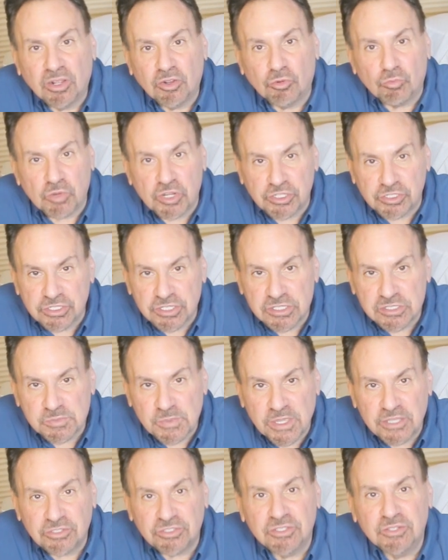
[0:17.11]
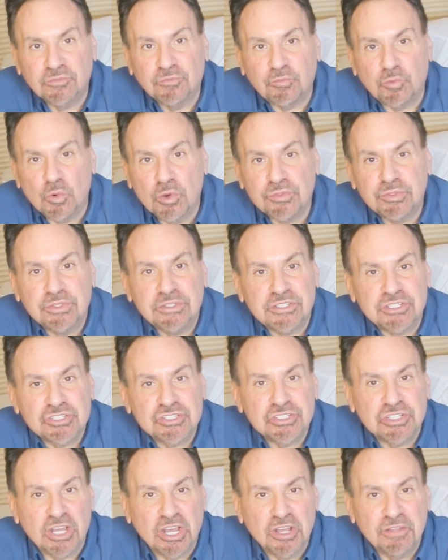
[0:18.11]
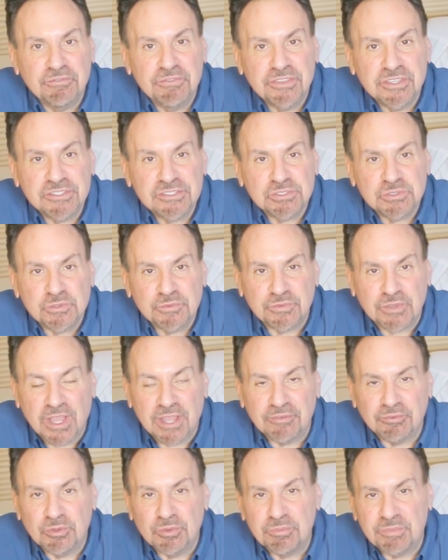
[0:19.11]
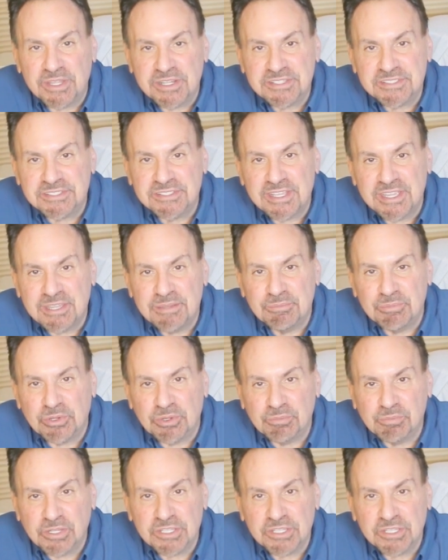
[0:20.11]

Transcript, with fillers: greatly expanded fourth edition of the Survival Medicine Handbook,